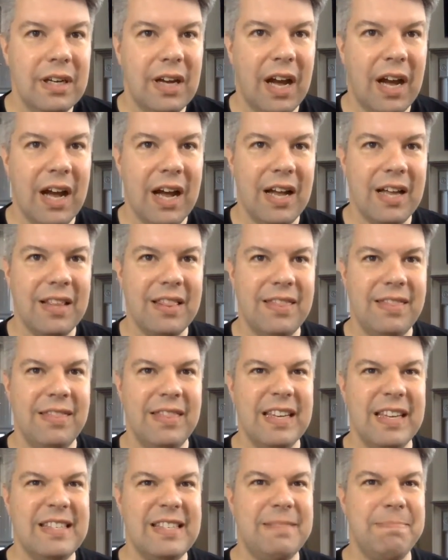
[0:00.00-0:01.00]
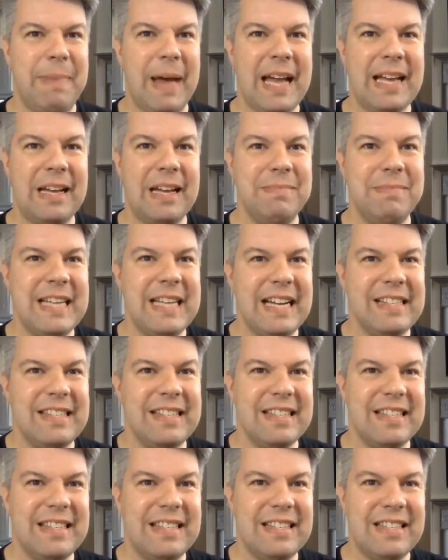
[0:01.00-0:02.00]
Ah, uh, this backup dance
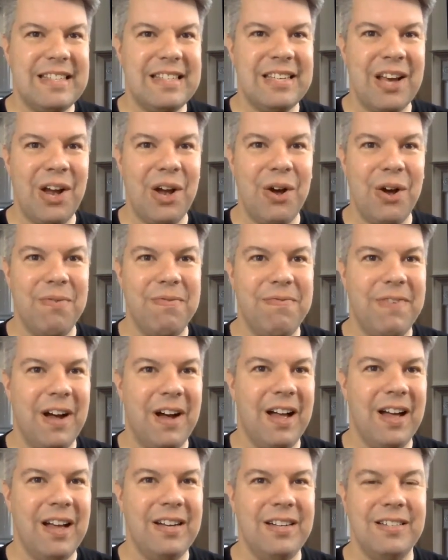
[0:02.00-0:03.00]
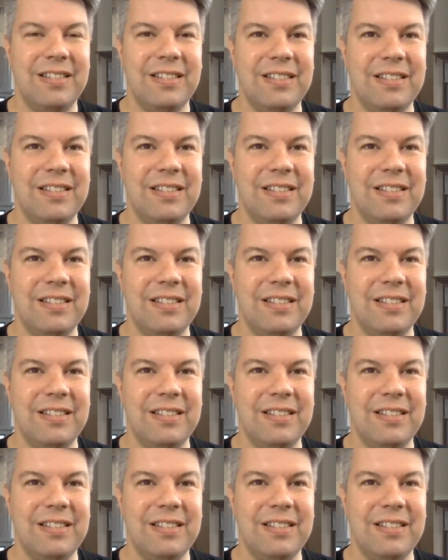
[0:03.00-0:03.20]
is so fun.